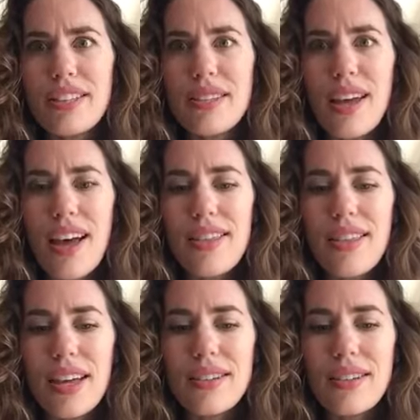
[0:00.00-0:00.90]
inside
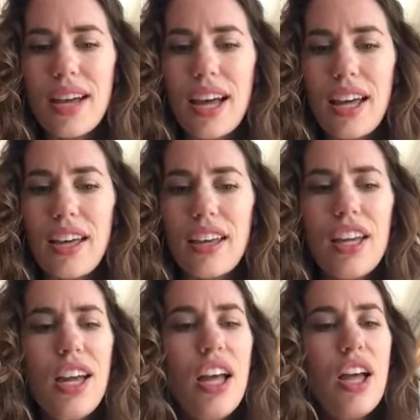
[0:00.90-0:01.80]
that I
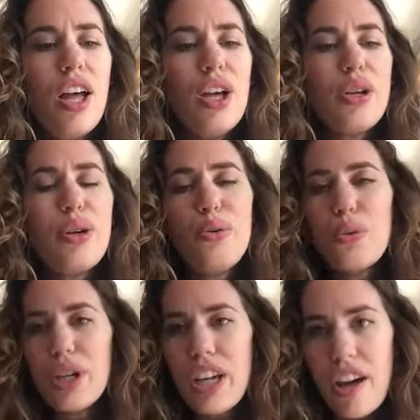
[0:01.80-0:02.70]
couldn't
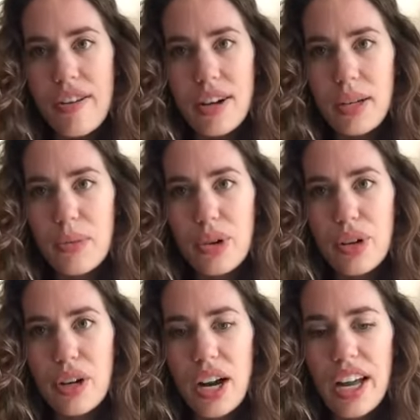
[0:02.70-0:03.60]
work out
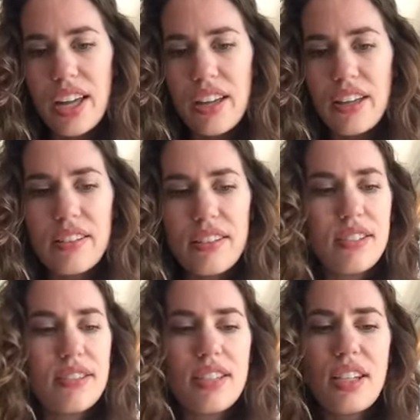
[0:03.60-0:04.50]
anymore. I
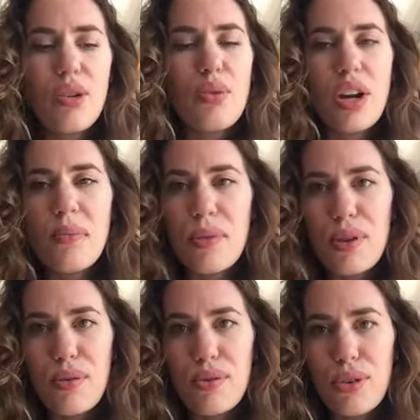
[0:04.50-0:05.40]
didn't want to
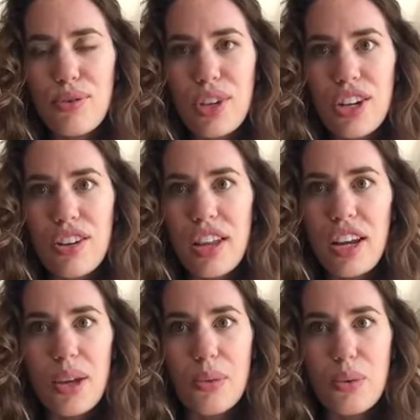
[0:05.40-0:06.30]
move for fear
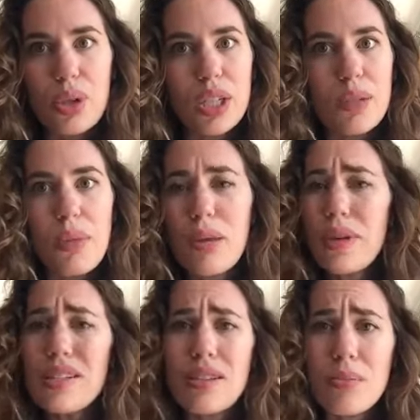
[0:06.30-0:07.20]
that it would make
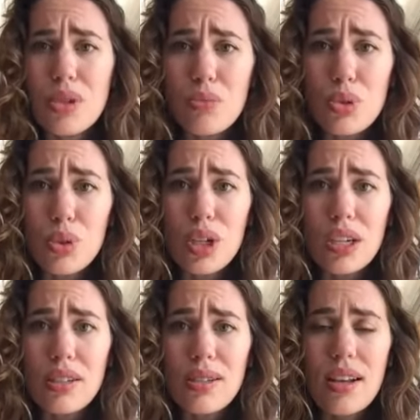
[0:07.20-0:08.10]
my symptoms
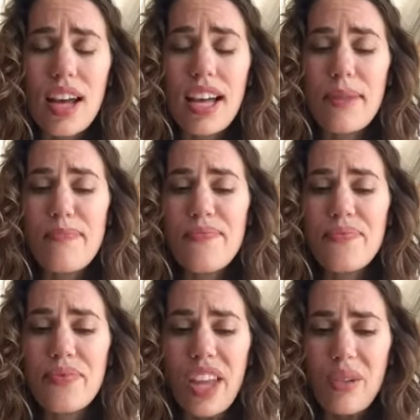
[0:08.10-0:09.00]
worse.
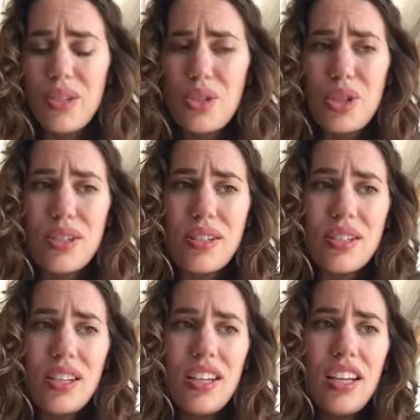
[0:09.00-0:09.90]
I was
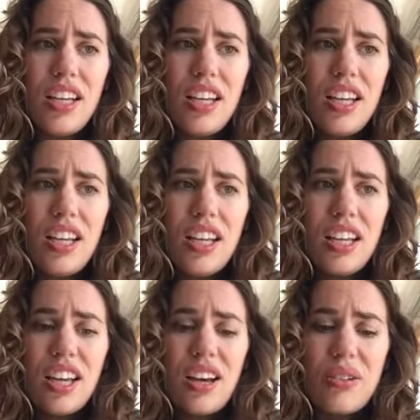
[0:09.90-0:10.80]
just
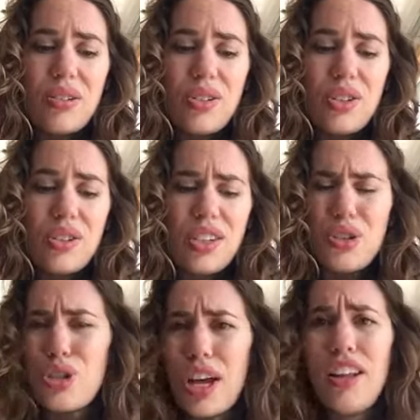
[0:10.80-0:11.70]
a
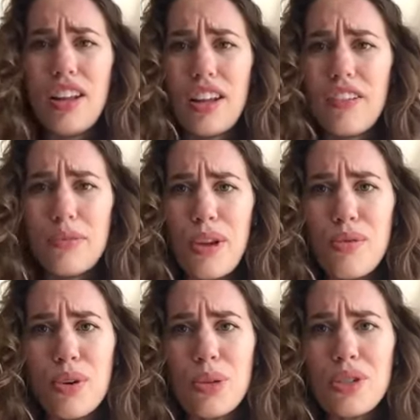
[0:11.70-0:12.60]
shell of my
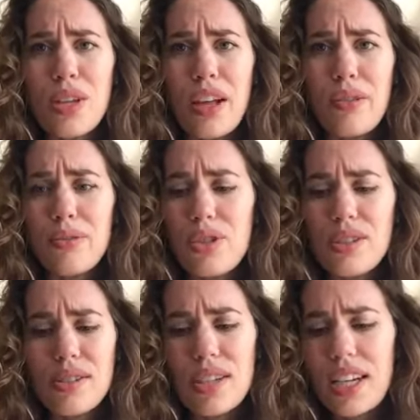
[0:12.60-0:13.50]
former self,
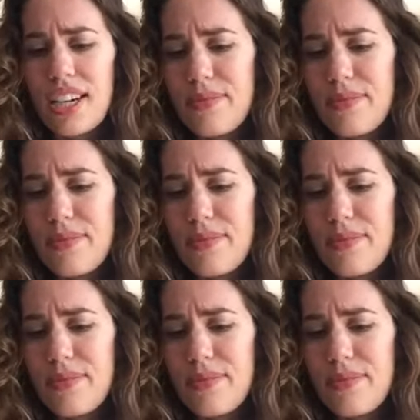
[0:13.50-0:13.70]
just